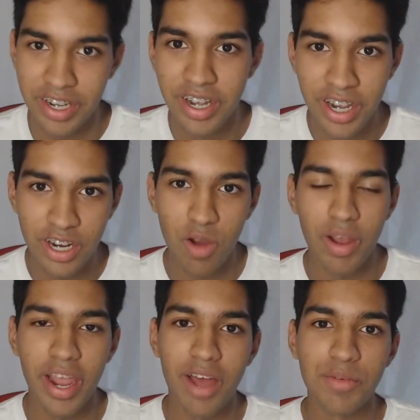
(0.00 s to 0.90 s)
go hang
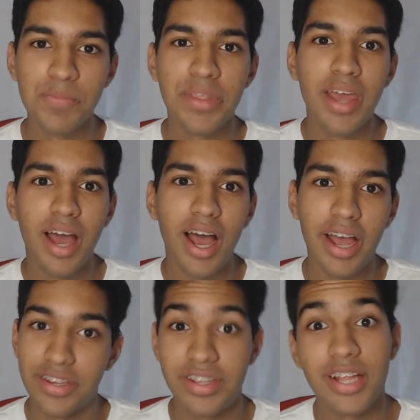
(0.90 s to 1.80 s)
out. So
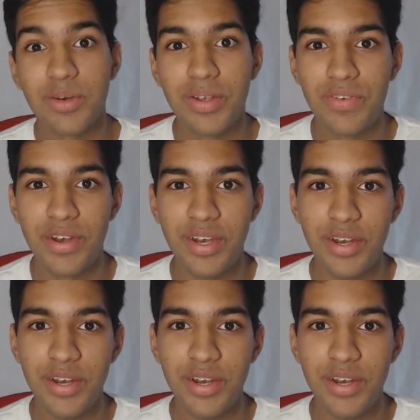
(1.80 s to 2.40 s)
that's always fun to do.